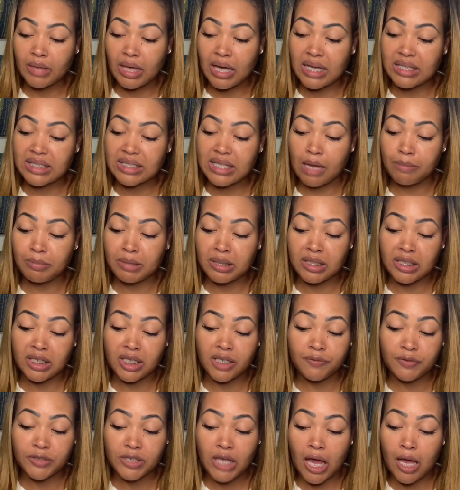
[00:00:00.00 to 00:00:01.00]
I stopped at the
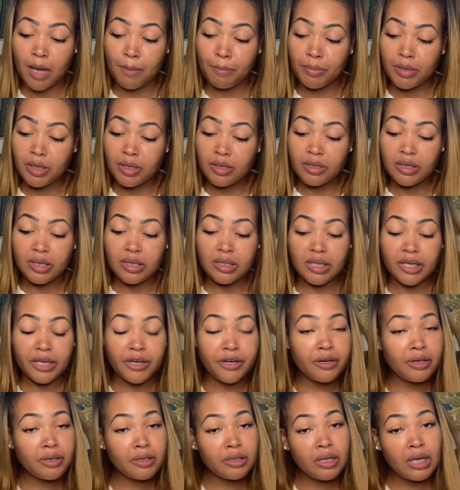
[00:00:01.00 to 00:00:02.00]
gift shop in the
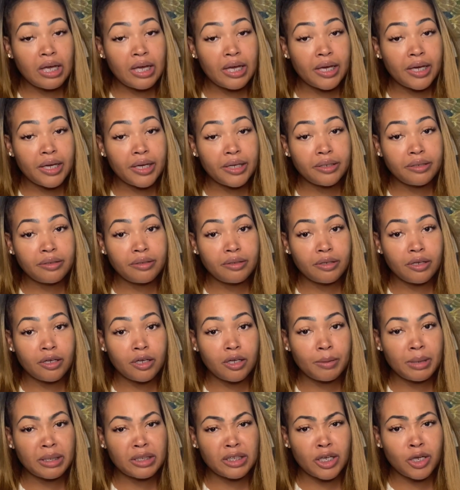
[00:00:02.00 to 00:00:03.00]
airline,
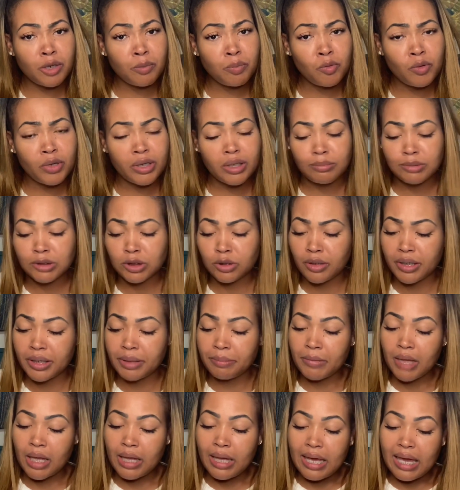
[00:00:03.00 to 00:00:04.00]
at the airport, I'm sorry.